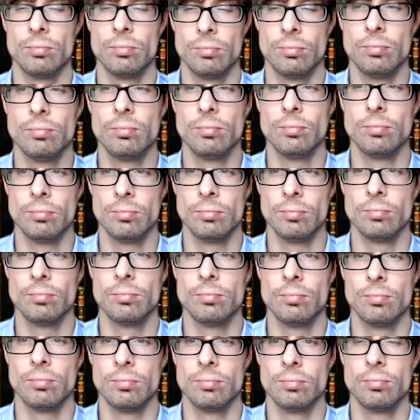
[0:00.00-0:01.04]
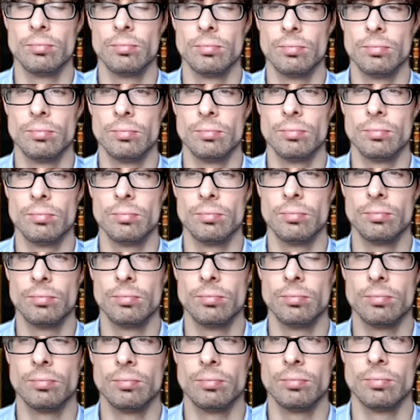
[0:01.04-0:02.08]

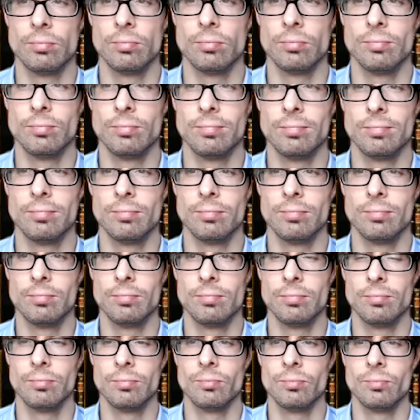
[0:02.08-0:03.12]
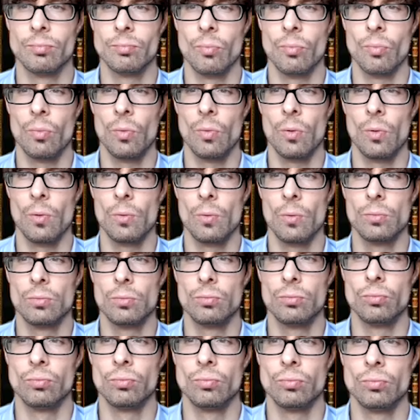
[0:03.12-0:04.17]

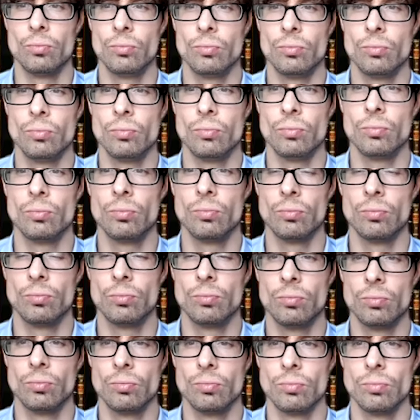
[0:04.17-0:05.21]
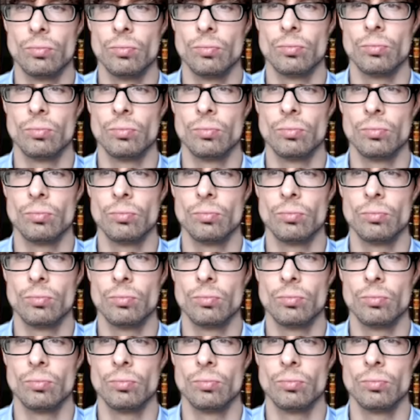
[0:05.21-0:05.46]
No words are spoken by the person on screen.